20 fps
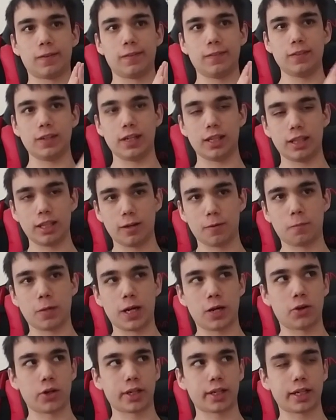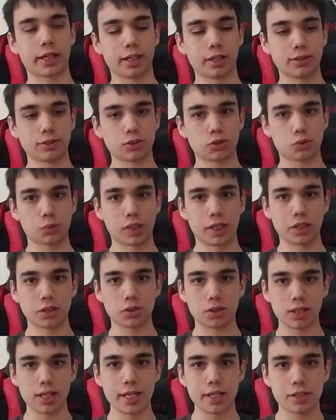in the American
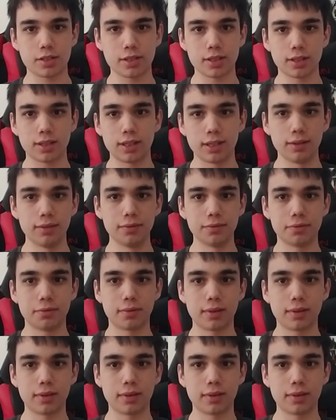translation of